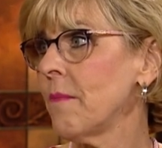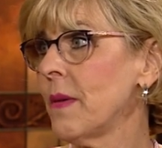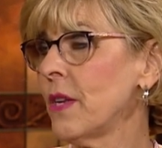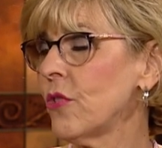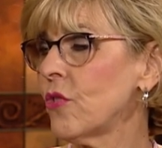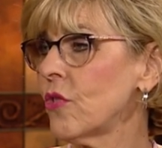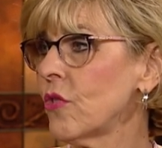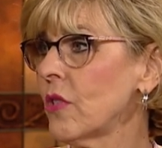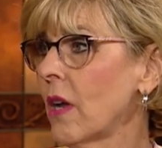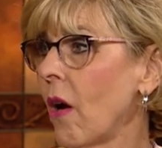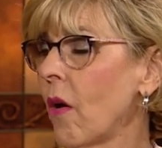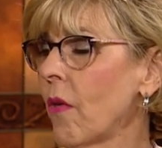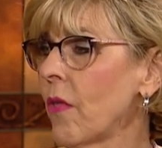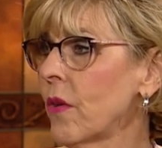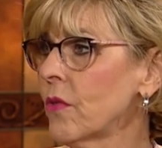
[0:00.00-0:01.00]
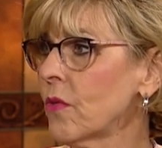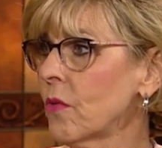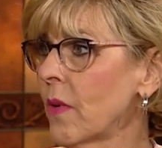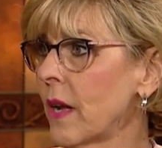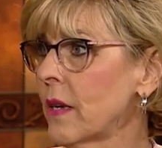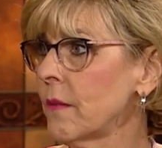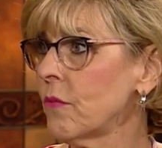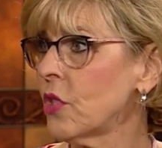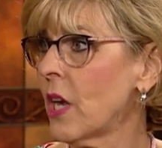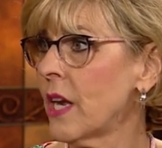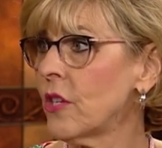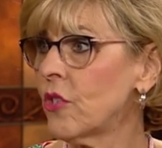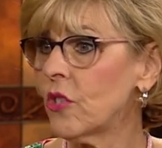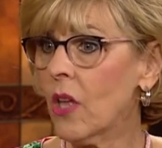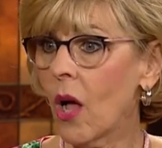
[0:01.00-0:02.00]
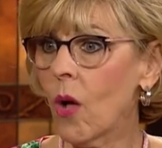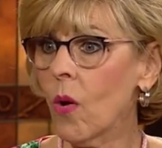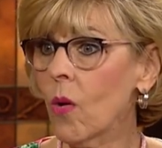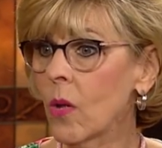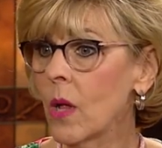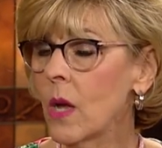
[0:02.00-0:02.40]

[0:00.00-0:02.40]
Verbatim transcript: ministered to all those around him, changed the whole,